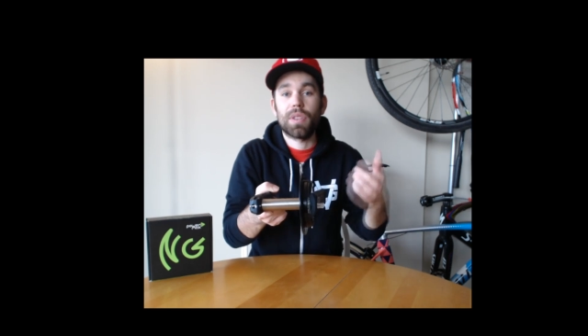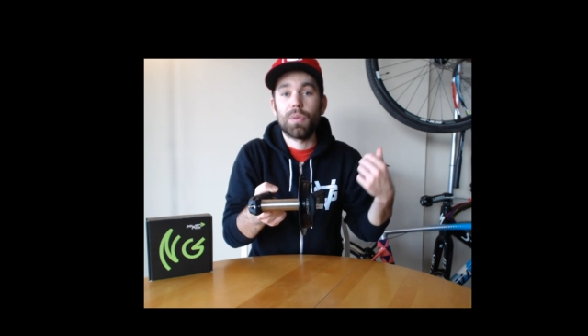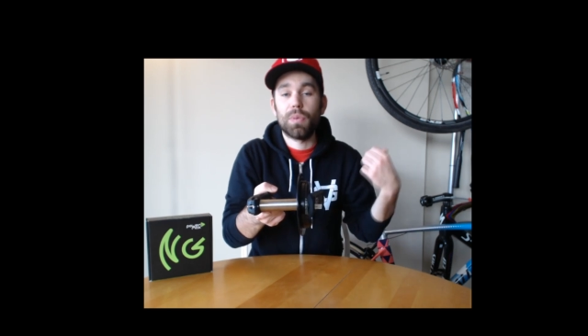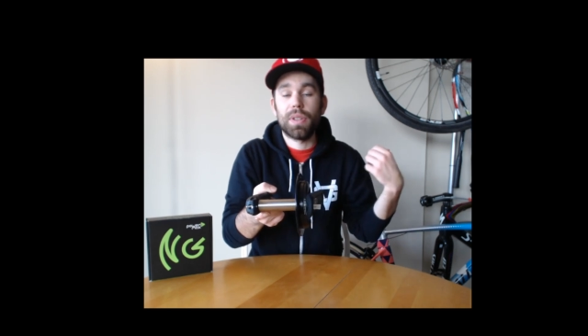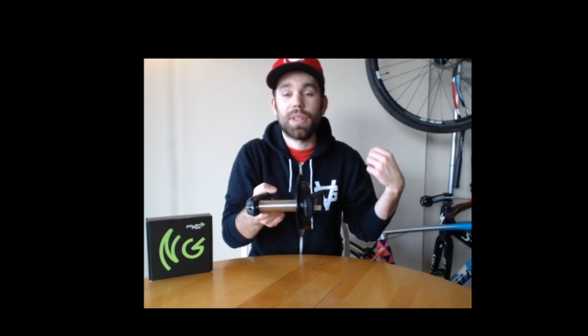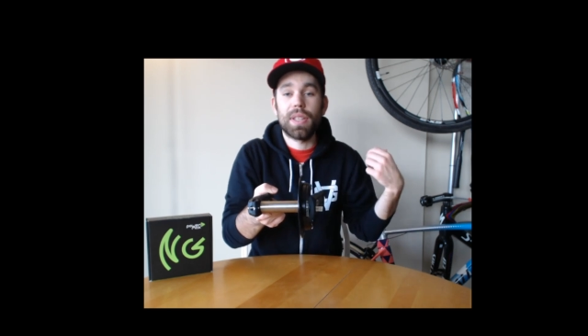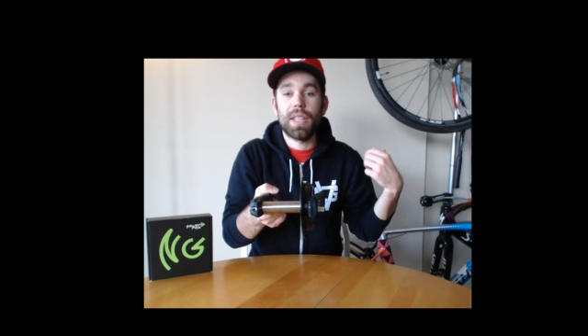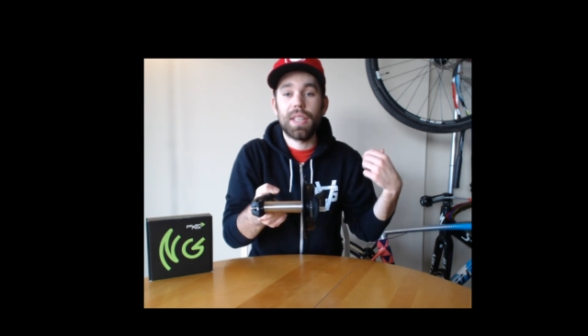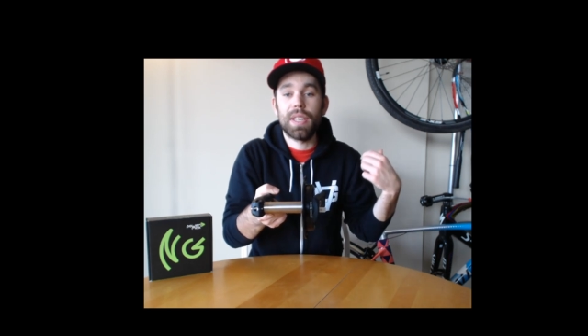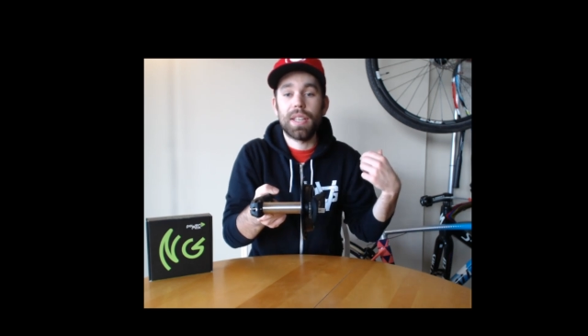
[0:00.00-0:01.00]
With
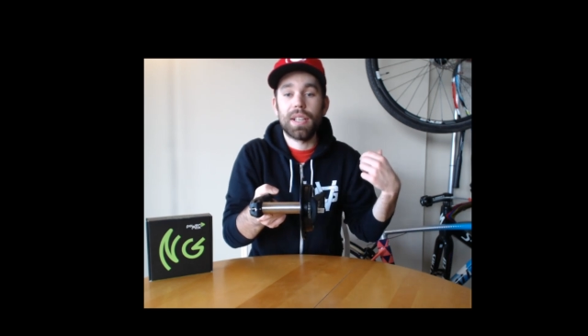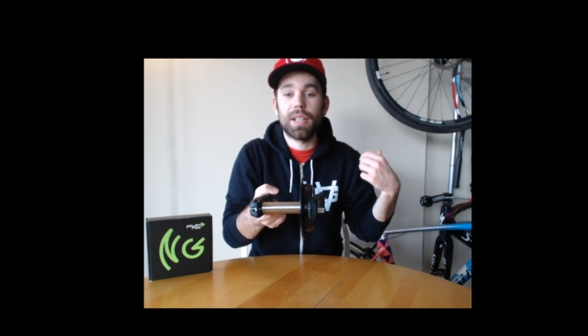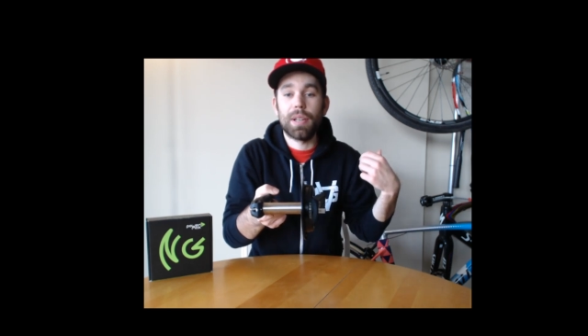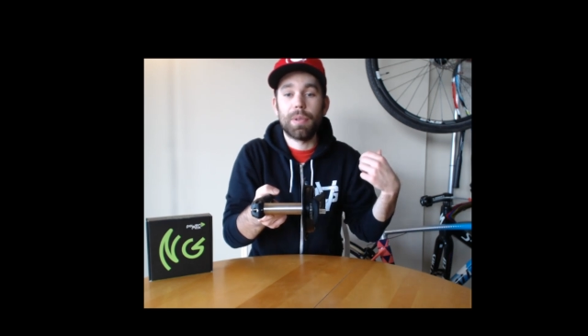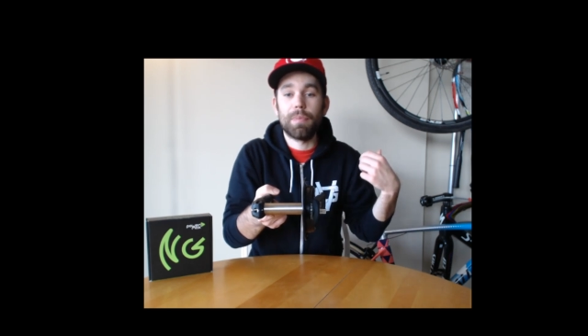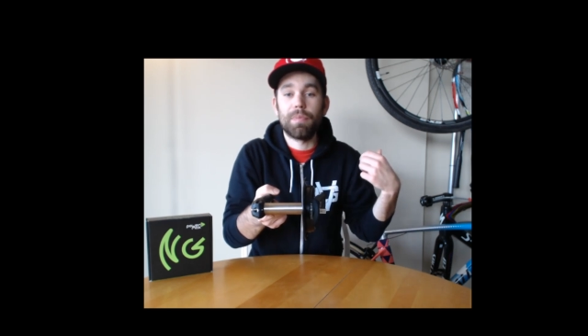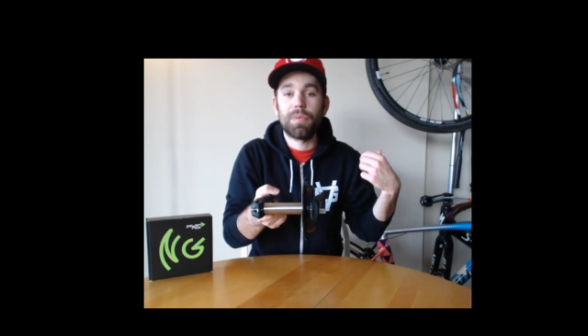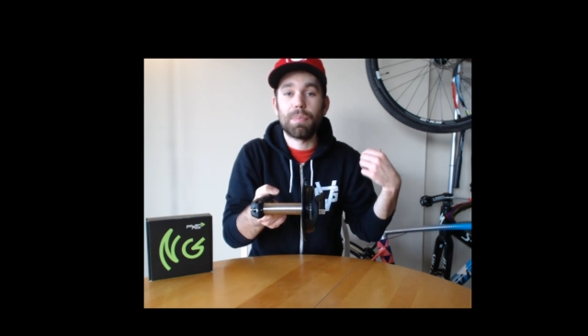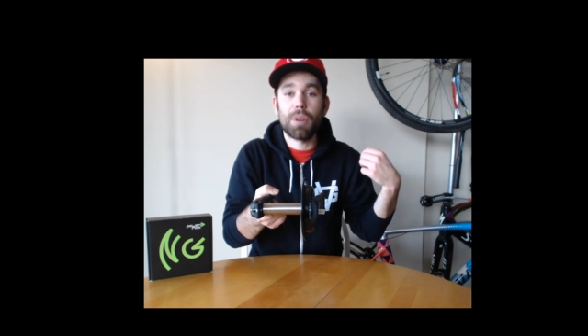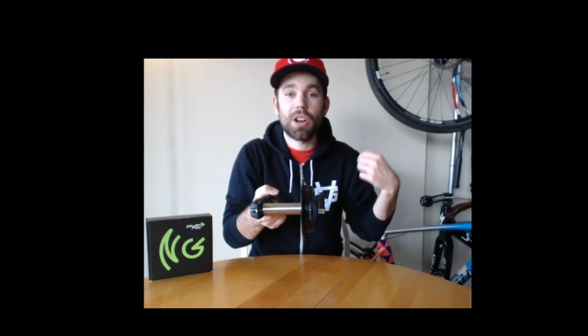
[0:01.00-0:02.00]
the
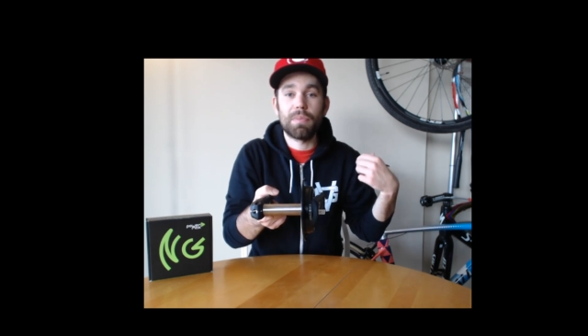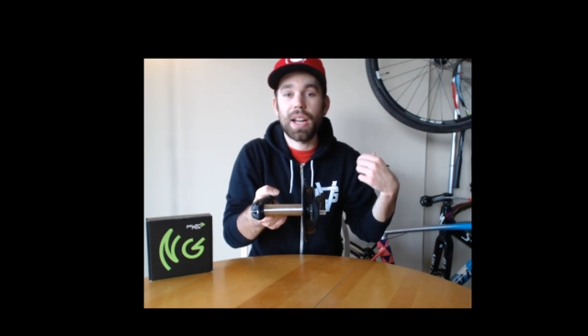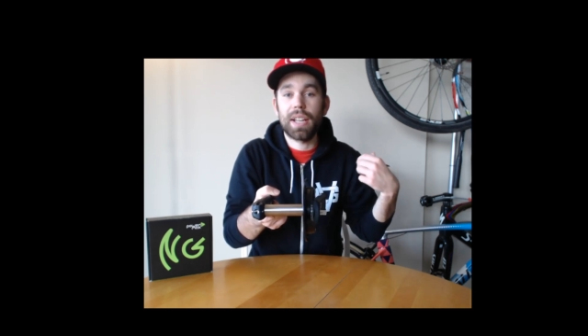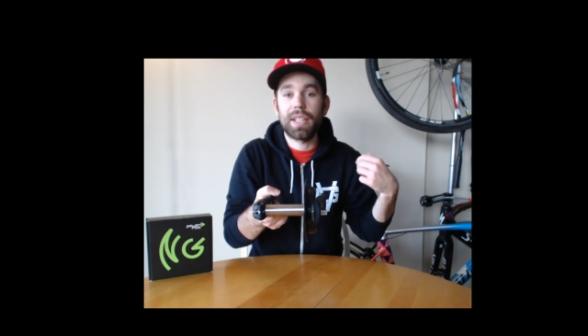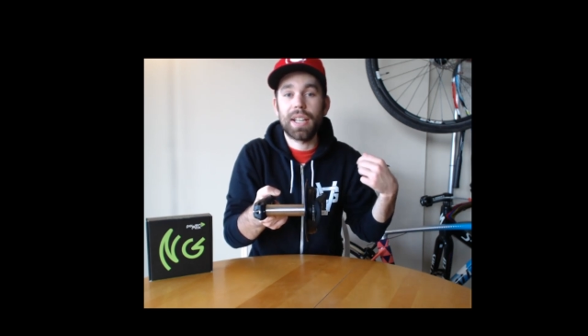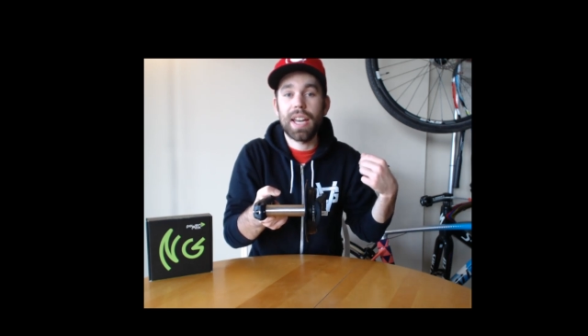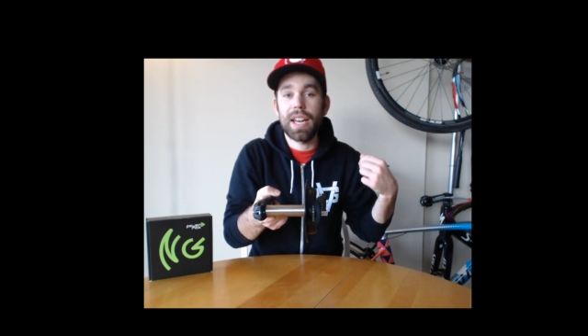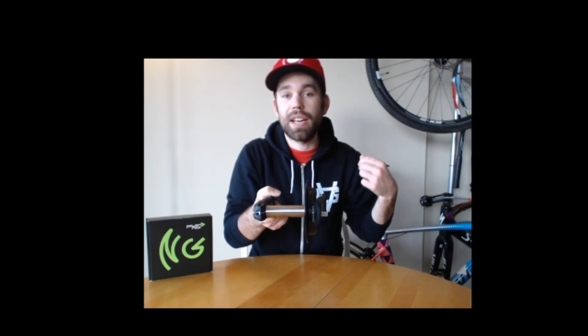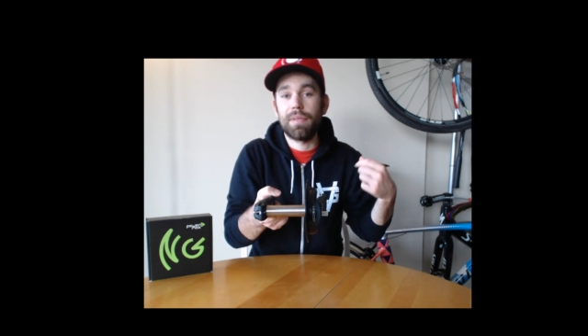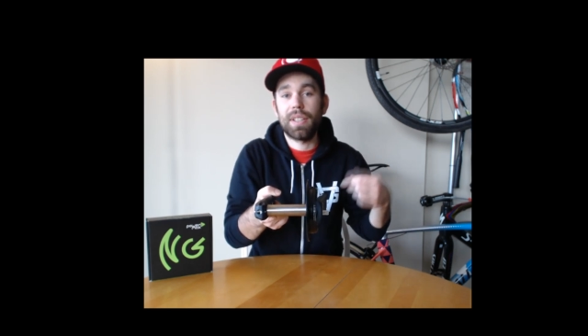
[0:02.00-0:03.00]
bottom bracket I have,